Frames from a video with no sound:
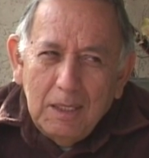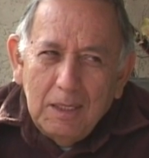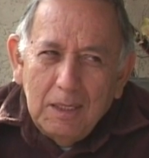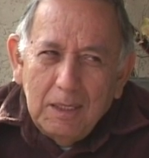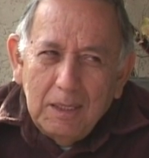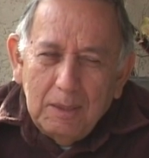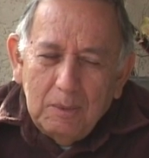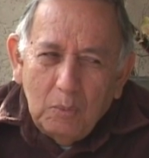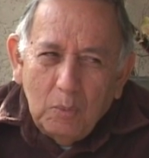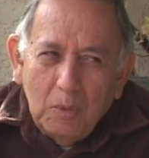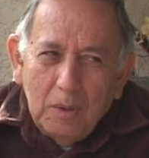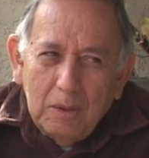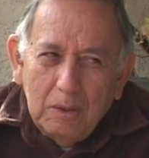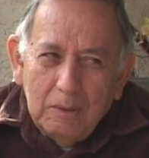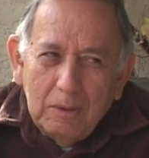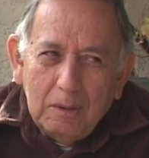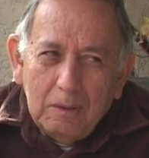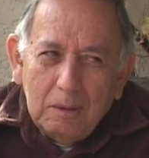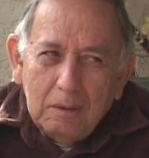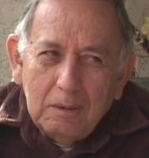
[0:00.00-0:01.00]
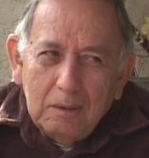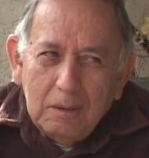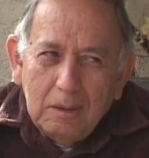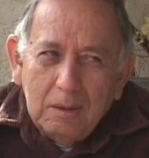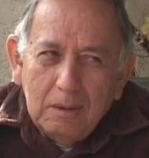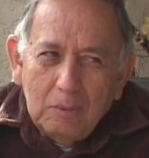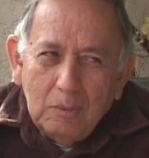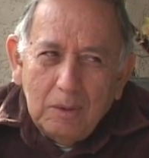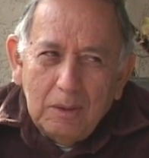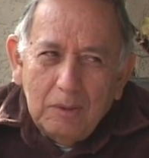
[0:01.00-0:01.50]
in one of
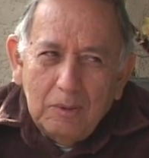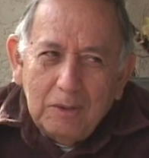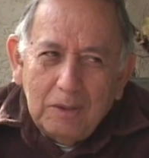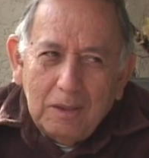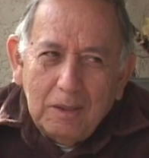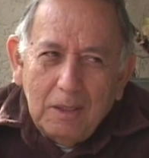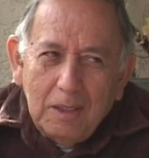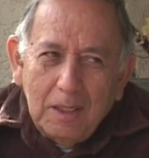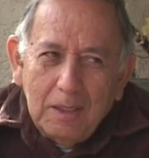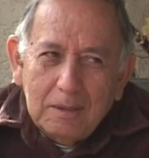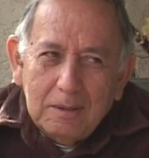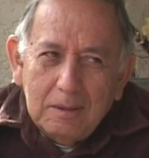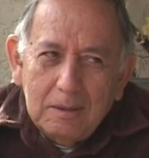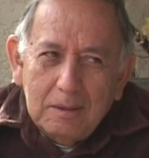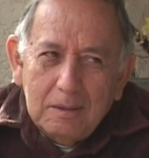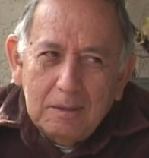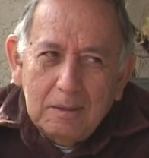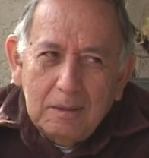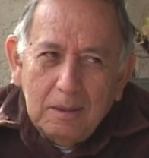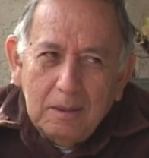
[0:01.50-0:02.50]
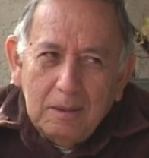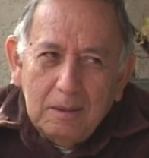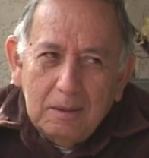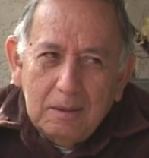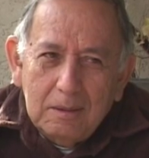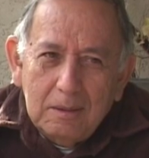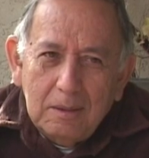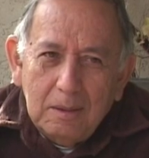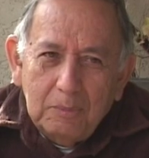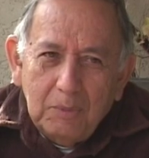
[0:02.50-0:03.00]
their classes
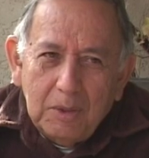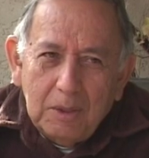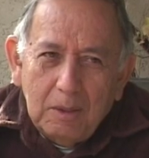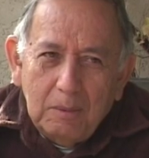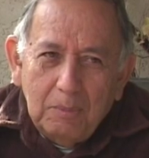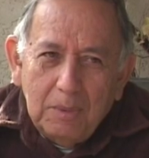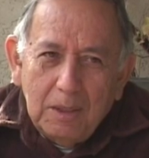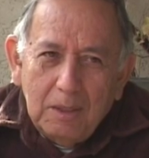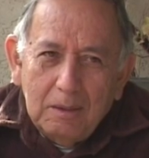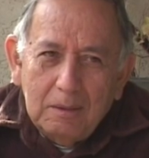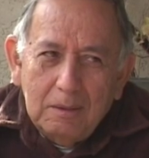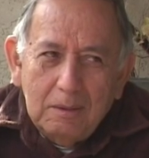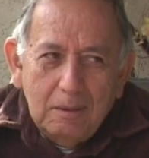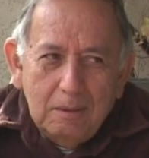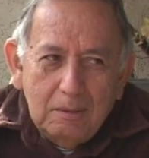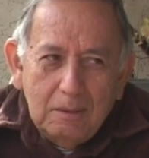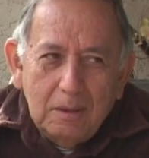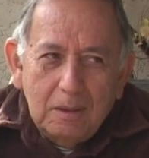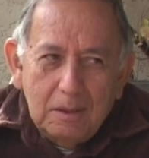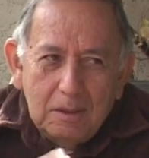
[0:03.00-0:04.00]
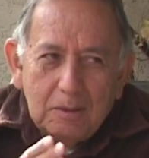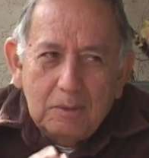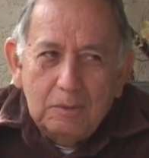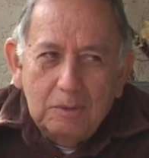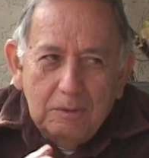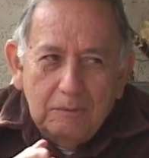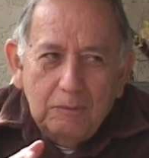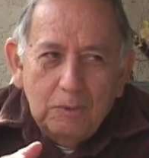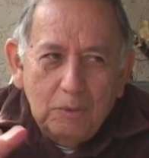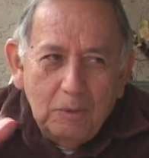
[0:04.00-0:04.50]
something about the
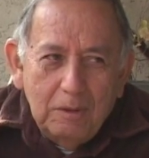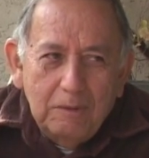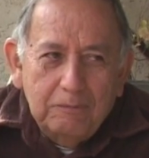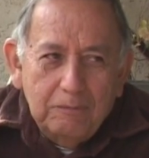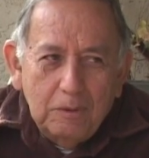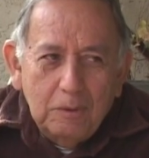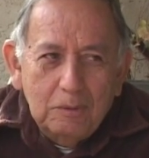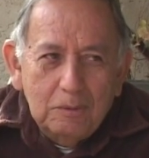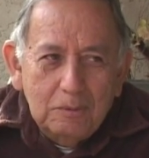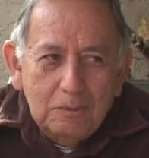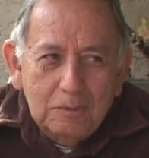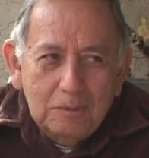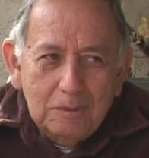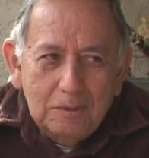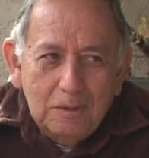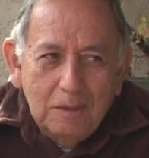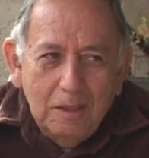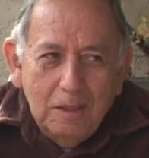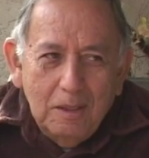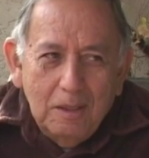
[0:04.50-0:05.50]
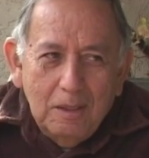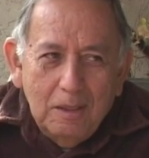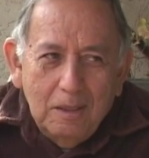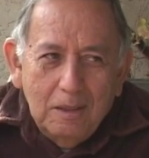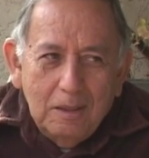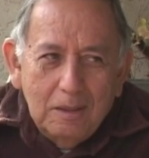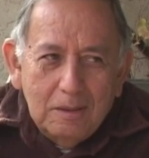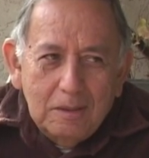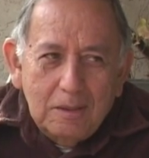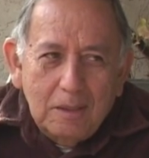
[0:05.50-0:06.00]
history of UFO
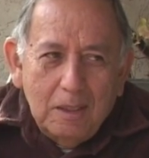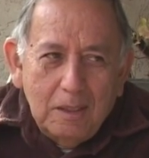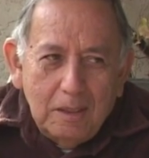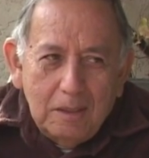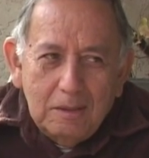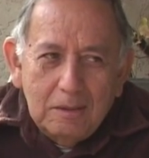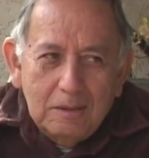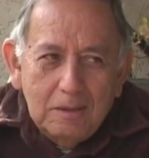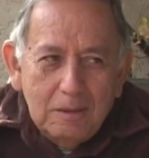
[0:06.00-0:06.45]
sightings.